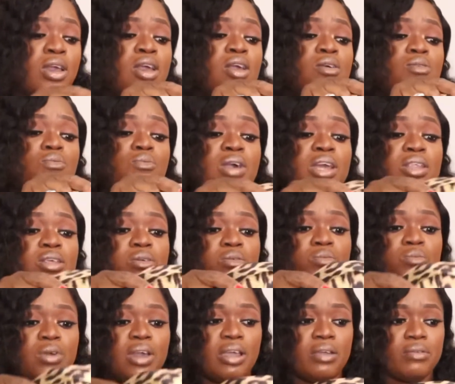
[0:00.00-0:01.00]
when you
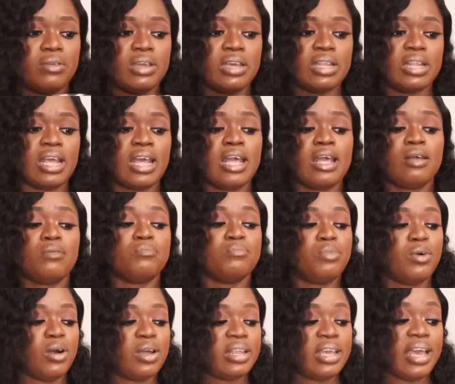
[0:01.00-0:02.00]
wear it.
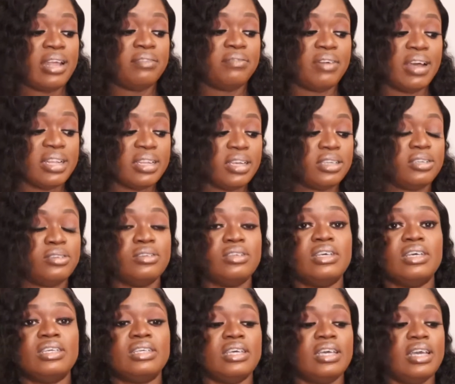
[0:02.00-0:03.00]
But the advantage to
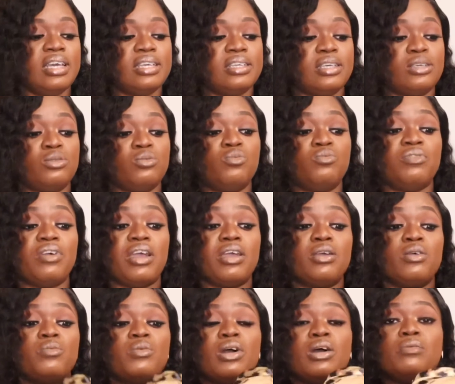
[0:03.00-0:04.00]
this is it's
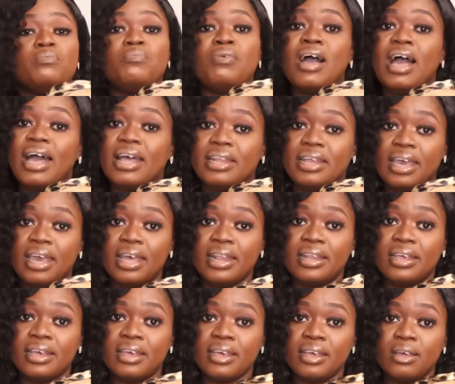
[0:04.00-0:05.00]
very well
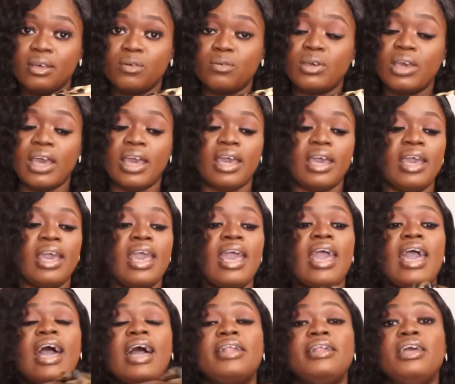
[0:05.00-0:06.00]
padded. Okay,
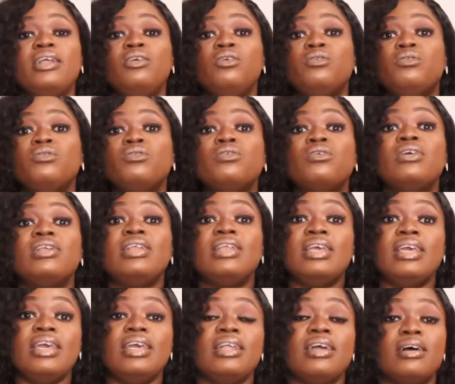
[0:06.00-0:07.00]
and then you do not
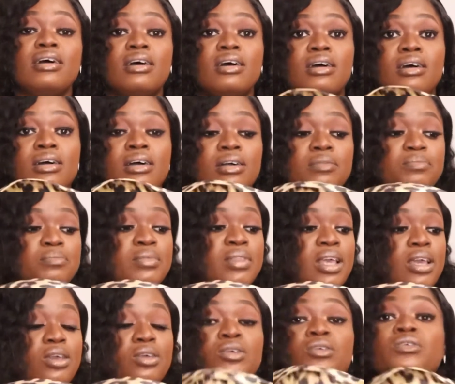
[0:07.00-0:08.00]
need
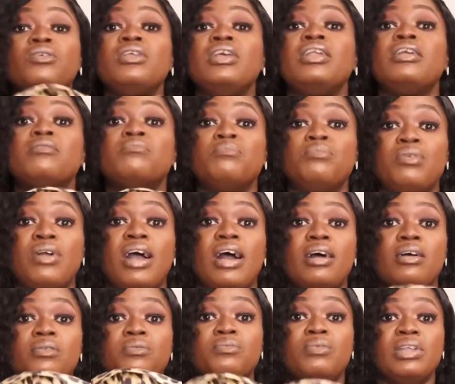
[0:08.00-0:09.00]
a
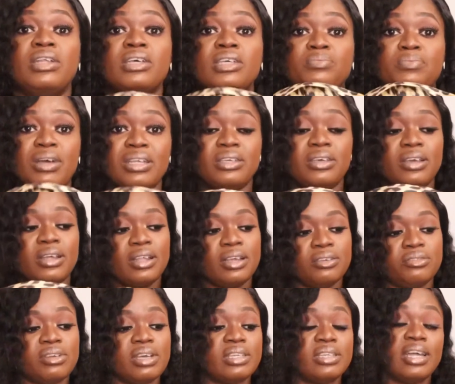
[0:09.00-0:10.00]
bra with this particular
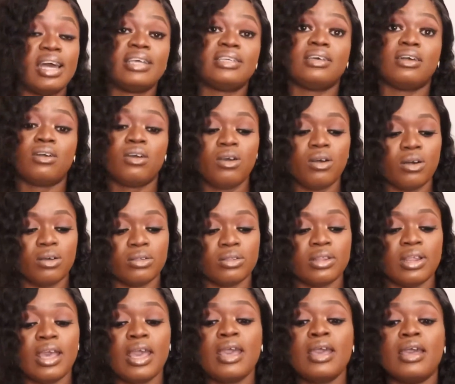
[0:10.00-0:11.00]
dress. That's a con.
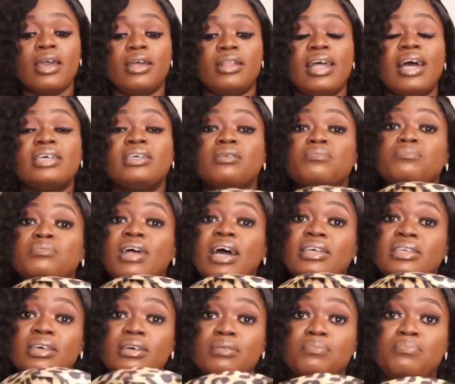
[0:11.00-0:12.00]

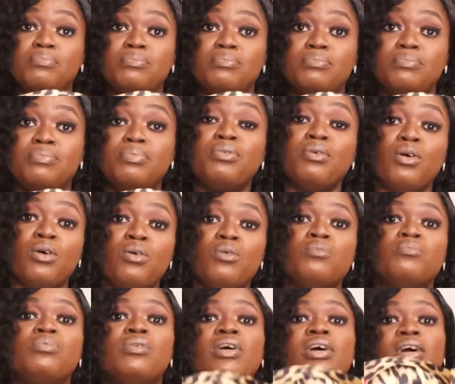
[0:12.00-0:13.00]
That's a
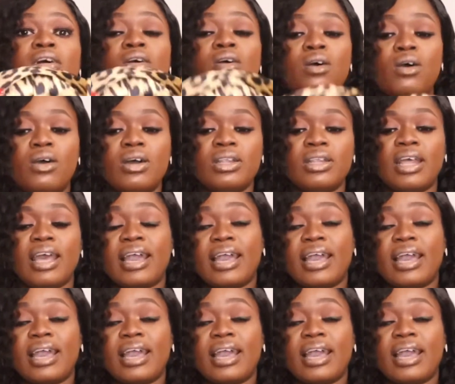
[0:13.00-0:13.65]
pro. But a con, like I